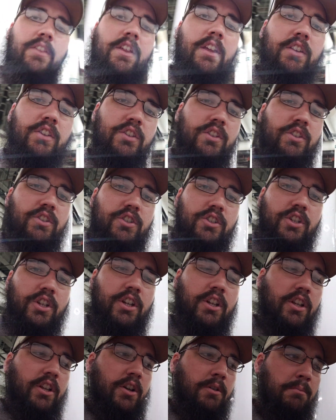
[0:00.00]
This
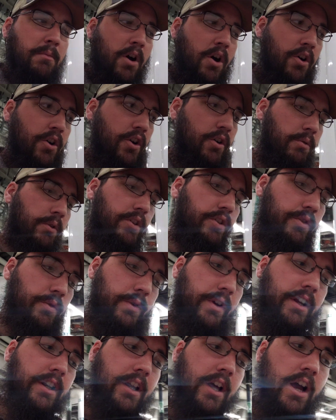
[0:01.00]
chiller motor was
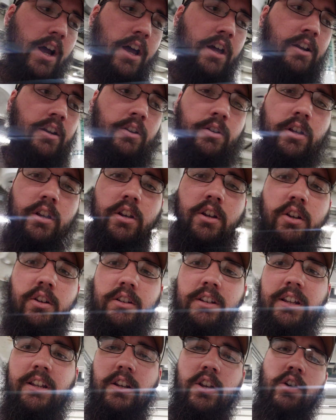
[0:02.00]
redone a little,
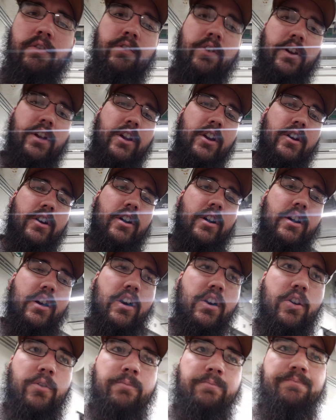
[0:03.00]
little over a year
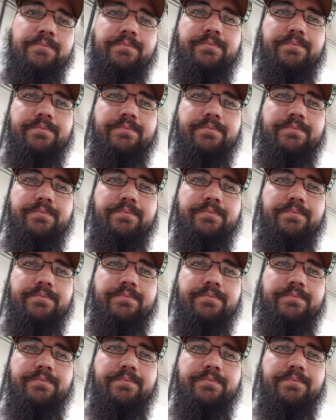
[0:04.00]
ago.